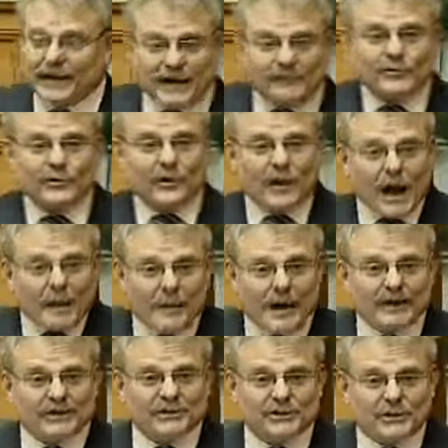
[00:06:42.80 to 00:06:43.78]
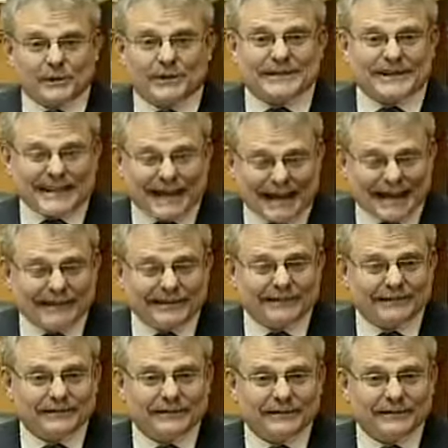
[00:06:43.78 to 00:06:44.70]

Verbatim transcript: If you come out and do it again,